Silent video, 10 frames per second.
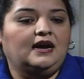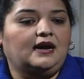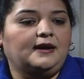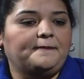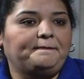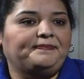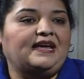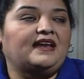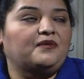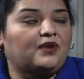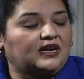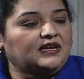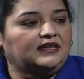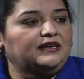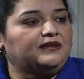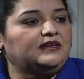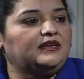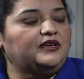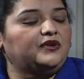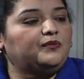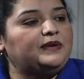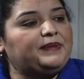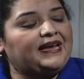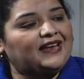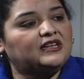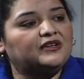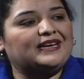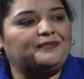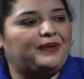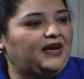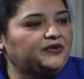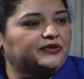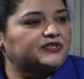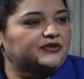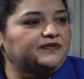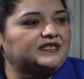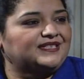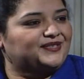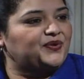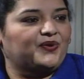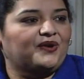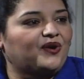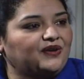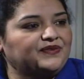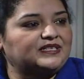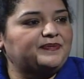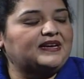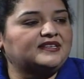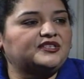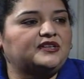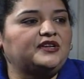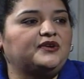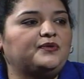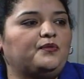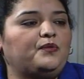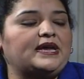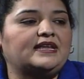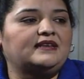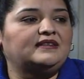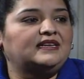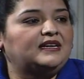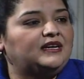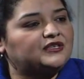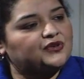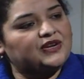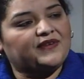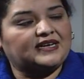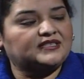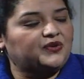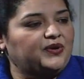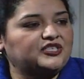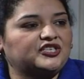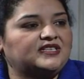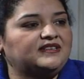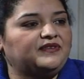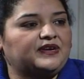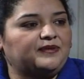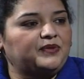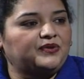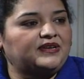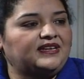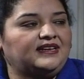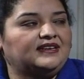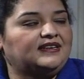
And ironically, we began to look at batterer services through our office because, we can sort of ask the question of a community,